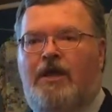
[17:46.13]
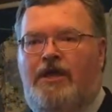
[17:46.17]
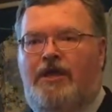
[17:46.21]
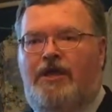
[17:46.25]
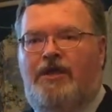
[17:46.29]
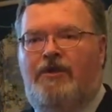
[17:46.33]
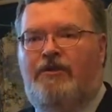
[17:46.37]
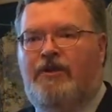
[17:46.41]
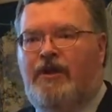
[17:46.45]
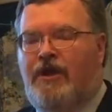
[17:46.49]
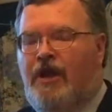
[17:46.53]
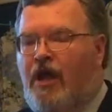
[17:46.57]

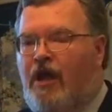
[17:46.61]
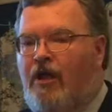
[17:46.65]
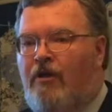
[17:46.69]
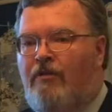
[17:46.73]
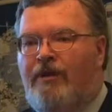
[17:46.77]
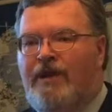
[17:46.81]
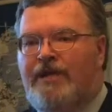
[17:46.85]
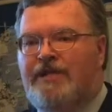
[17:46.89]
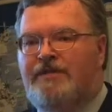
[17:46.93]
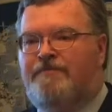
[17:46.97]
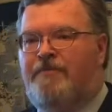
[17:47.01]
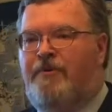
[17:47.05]
You can
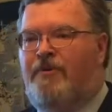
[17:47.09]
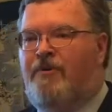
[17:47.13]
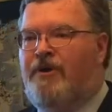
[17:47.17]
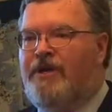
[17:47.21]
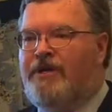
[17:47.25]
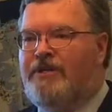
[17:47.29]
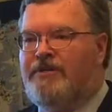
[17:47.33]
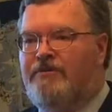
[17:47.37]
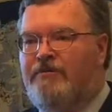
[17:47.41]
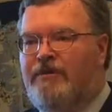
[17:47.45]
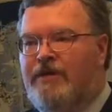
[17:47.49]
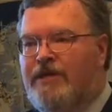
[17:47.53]
always
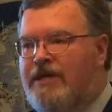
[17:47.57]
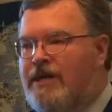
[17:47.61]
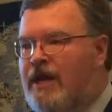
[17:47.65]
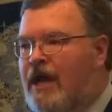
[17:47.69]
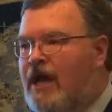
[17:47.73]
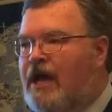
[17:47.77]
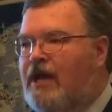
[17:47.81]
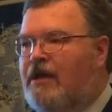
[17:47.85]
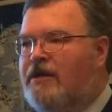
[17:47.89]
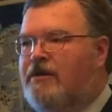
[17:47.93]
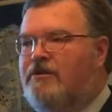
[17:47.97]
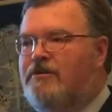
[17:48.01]
point to a
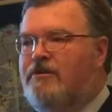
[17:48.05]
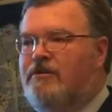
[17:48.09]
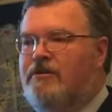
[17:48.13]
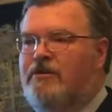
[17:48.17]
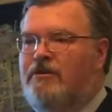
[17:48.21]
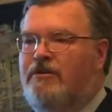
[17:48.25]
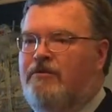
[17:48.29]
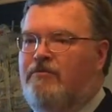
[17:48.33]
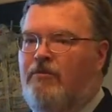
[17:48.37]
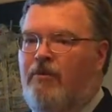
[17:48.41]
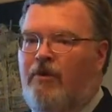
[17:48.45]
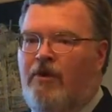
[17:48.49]
doctor
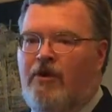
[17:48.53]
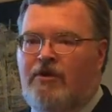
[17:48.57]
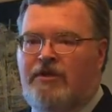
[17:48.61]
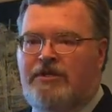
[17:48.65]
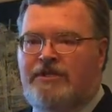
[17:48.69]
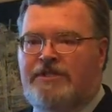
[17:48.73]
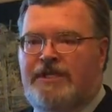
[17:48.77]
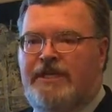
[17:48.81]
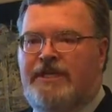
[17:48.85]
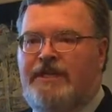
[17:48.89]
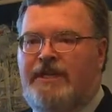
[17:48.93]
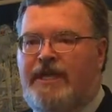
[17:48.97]
who
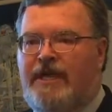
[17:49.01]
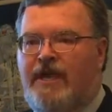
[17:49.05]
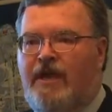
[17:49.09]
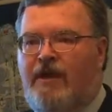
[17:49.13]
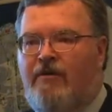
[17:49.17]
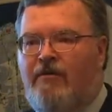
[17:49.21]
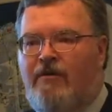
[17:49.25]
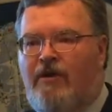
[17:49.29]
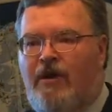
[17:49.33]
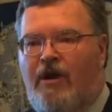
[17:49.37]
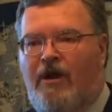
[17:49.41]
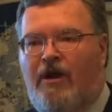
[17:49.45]
works in the
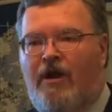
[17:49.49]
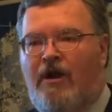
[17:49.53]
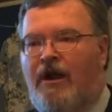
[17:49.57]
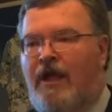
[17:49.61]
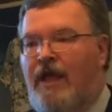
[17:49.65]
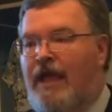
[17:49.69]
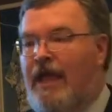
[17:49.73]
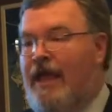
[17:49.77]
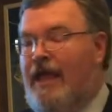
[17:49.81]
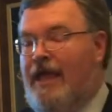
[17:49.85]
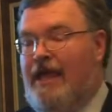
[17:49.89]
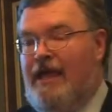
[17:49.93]

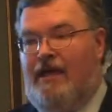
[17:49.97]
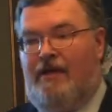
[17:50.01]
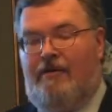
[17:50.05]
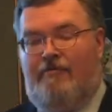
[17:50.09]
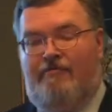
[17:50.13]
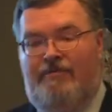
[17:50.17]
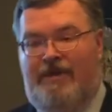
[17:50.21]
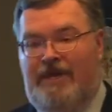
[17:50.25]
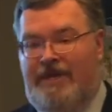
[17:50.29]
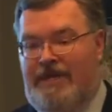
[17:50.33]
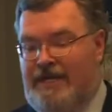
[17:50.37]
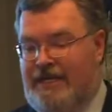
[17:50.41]
OR,
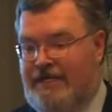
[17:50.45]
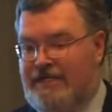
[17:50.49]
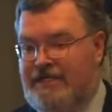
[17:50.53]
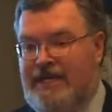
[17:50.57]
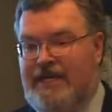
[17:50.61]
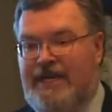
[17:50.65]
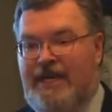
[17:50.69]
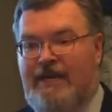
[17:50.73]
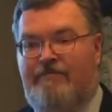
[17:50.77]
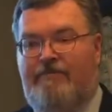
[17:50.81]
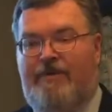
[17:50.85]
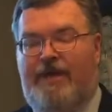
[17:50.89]
but does
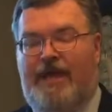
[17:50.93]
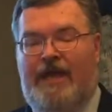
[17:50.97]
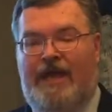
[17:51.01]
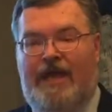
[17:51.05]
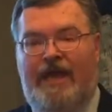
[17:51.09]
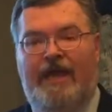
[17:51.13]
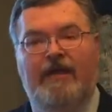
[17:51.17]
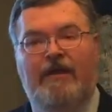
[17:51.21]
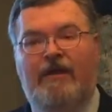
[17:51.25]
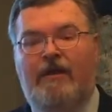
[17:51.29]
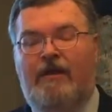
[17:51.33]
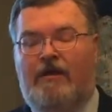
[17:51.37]
he get
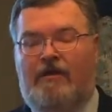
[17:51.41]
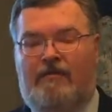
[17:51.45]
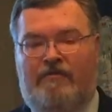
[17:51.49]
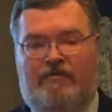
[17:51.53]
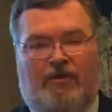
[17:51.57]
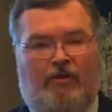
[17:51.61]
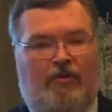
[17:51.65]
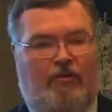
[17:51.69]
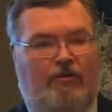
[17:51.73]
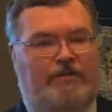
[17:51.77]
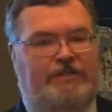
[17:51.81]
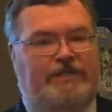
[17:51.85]
paid? Of
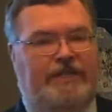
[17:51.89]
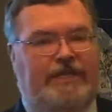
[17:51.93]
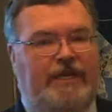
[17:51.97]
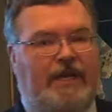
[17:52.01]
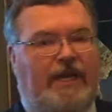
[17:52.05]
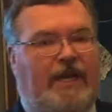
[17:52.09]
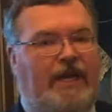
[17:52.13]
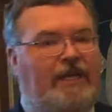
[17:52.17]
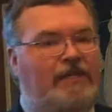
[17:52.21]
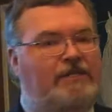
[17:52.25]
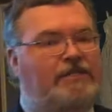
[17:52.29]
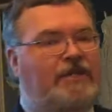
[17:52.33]
course he
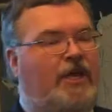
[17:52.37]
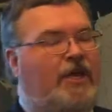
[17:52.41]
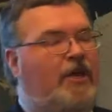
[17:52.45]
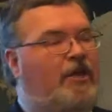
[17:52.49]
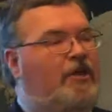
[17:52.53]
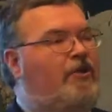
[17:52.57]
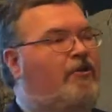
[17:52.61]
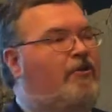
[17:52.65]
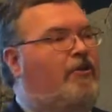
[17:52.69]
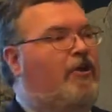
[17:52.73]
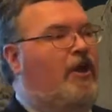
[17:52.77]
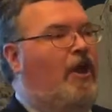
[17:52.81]
does.
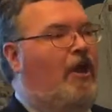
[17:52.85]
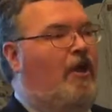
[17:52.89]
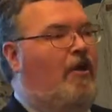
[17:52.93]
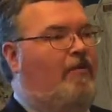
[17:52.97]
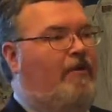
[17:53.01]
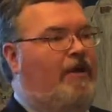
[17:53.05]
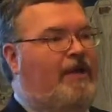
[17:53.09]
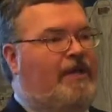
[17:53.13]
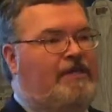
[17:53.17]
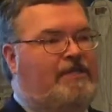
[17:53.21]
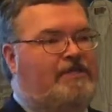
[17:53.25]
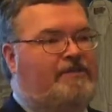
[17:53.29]
You can
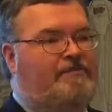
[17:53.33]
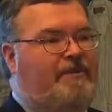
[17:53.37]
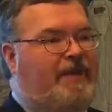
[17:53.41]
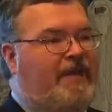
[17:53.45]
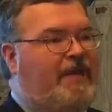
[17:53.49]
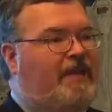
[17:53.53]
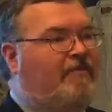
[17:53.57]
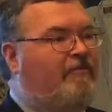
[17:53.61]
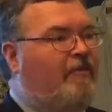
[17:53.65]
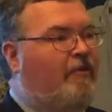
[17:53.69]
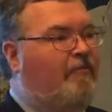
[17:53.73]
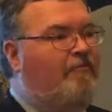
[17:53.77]
always
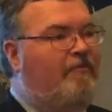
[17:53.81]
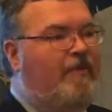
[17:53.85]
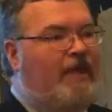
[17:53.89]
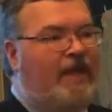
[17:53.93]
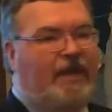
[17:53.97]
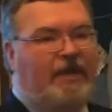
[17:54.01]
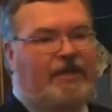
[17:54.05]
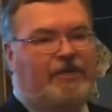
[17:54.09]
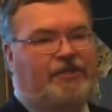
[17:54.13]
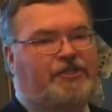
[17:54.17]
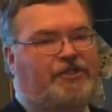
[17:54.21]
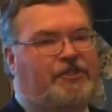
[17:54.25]
speak of a
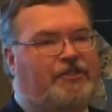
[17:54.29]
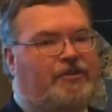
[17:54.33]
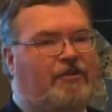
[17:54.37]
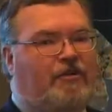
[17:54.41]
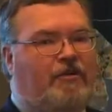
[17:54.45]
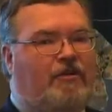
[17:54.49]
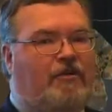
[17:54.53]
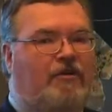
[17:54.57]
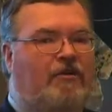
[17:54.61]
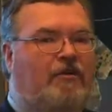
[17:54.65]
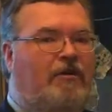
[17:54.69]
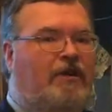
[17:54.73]

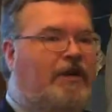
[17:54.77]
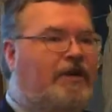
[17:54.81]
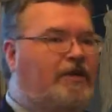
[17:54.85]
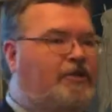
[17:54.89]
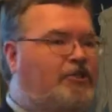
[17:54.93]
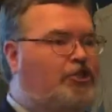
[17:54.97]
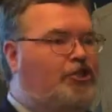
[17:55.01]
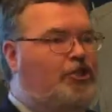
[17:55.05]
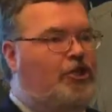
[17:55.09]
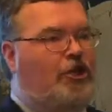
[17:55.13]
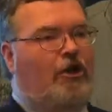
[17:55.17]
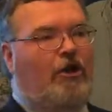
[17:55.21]
minister at a
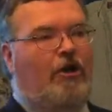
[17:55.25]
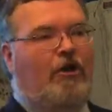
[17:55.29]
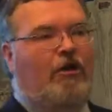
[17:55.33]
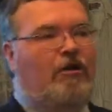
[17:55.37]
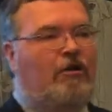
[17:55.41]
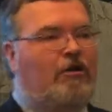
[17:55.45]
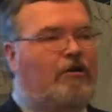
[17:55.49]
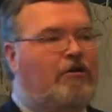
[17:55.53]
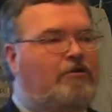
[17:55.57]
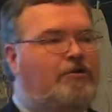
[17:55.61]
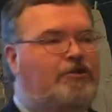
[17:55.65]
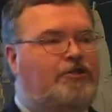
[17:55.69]

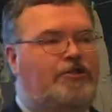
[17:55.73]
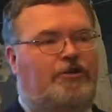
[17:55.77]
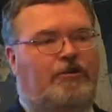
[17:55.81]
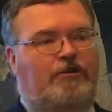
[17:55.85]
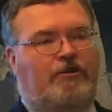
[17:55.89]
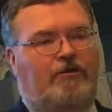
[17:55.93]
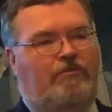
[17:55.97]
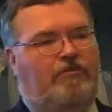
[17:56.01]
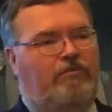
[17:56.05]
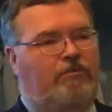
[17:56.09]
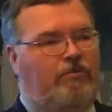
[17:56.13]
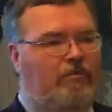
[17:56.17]
church
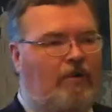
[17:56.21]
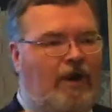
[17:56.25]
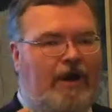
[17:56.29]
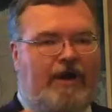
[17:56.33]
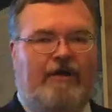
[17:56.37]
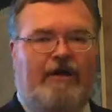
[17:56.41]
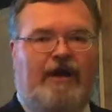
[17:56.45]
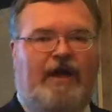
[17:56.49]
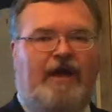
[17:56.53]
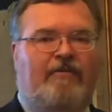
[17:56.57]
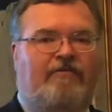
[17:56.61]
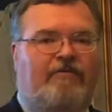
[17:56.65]
or
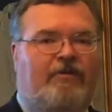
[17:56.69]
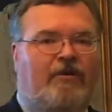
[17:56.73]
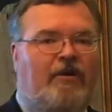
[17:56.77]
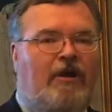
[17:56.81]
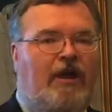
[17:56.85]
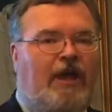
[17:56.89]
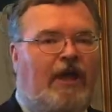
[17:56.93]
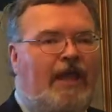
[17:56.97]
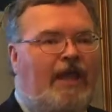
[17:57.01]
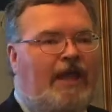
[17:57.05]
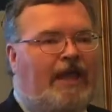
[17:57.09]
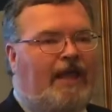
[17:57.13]

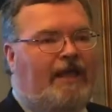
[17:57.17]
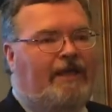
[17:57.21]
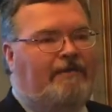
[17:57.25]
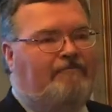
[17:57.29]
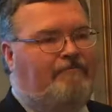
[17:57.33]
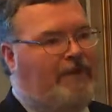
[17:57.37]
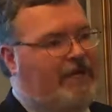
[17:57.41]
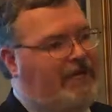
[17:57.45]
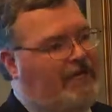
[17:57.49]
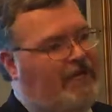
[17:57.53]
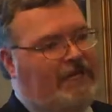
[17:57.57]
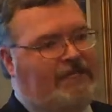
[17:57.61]
wherever,
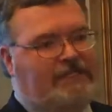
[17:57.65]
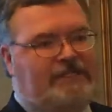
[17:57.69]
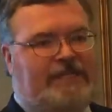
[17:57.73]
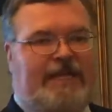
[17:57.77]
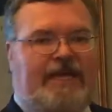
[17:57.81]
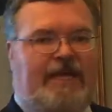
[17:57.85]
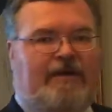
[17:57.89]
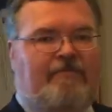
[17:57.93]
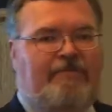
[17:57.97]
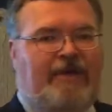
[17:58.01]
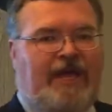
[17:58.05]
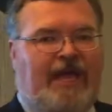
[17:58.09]
but does he
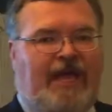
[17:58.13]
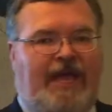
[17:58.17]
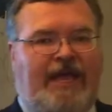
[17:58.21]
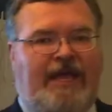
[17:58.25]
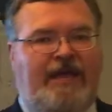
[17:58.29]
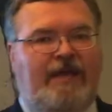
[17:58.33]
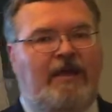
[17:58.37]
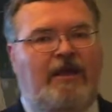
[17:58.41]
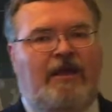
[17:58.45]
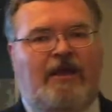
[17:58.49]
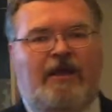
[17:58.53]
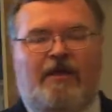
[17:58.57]
get
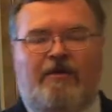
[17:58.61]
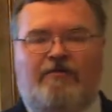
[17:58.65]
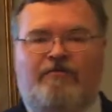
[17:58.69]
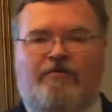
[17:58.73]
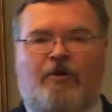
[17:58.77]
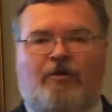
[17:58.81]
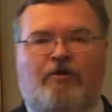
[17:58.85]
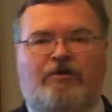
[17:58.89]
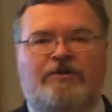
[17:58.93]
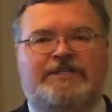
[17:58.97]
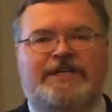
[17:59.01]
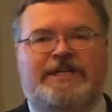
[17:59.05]
paid? Of
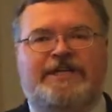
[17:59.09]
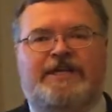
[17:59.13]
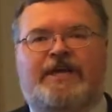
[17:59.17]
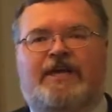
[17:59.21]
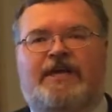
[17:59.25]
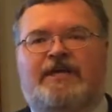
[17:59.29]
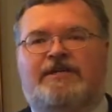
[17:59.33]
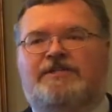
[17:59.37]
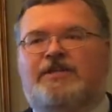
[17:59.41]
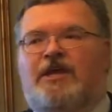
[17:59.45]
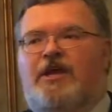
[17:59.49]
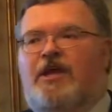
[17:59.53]
course he
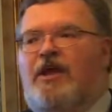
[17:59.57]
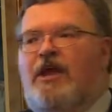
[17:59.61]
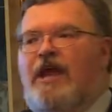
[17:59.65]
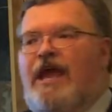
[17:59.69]
does.